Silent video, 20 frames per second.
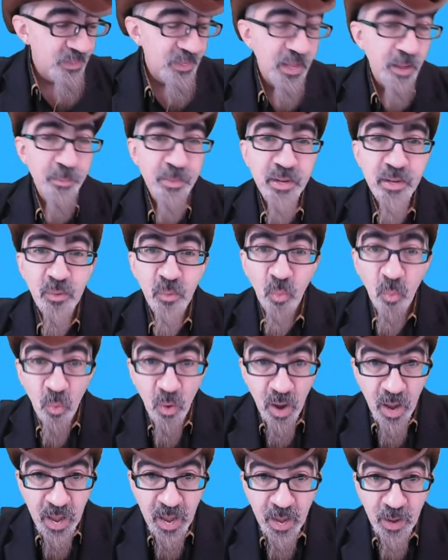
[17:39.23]
I mean,
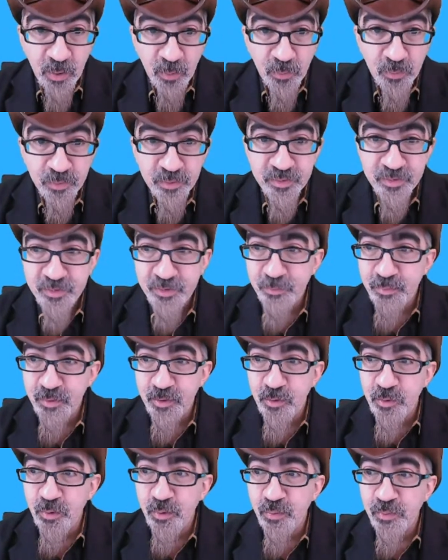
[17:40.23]
wow. I mean,
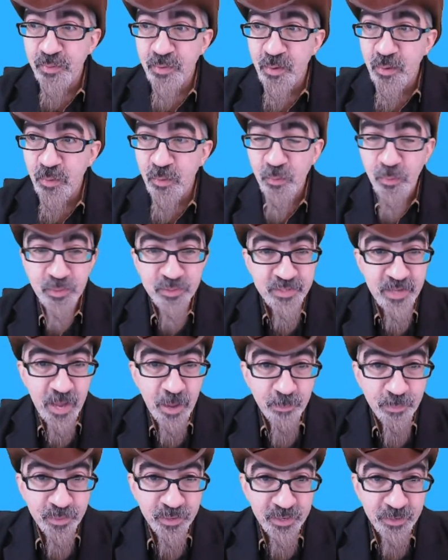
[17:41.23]
you don't know what's
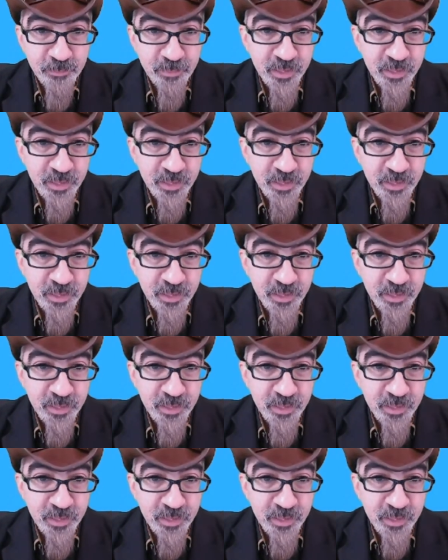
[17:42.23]
happening,